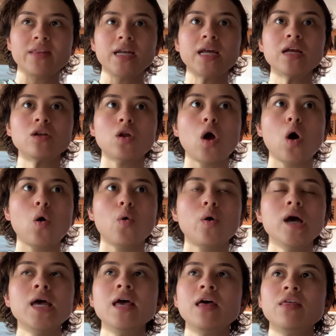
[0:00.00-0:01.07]
They didn't know
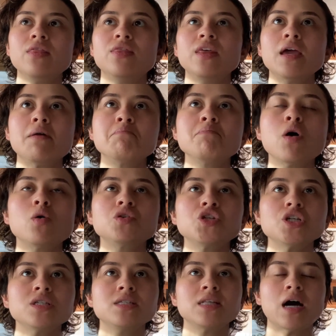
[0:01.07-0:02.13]
the
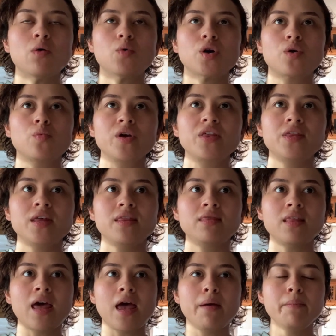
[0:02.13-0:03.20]
emotions that were within
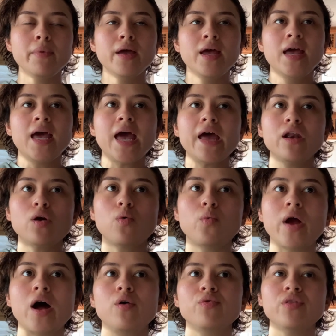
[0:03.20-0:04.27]
them and
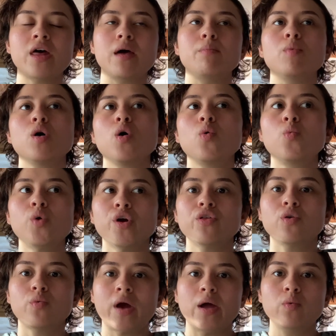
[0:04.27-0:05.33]
around them were
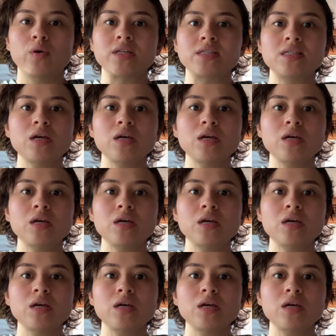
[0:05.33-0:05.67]
the right ones.